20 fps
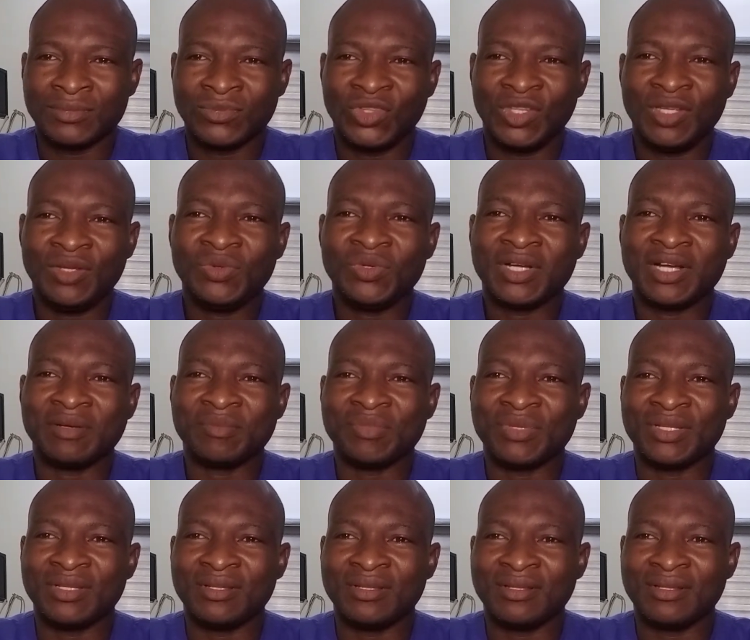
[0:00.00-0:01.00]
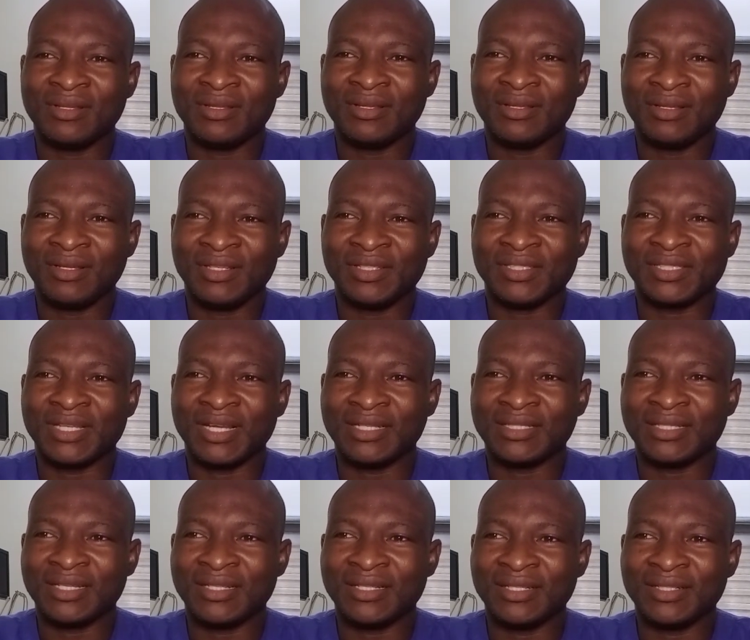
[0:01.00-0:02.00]
Needle can be
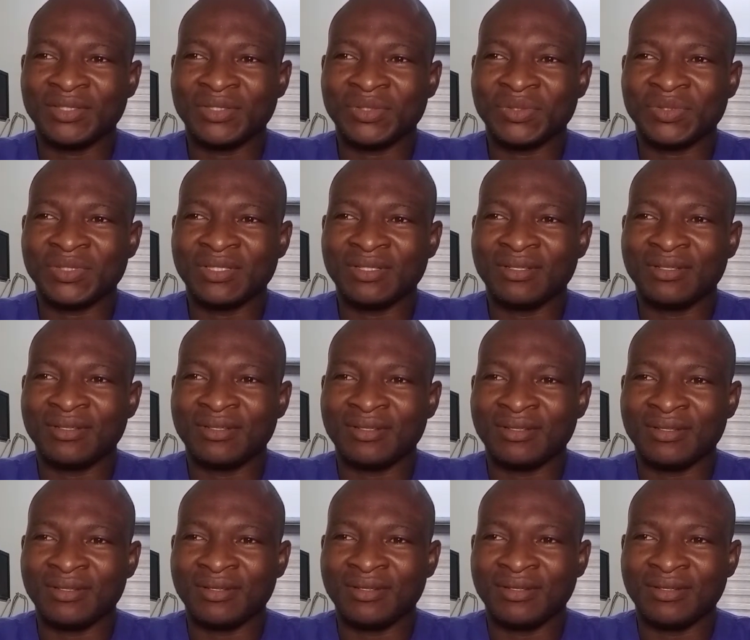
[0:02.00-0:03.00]
inserted into the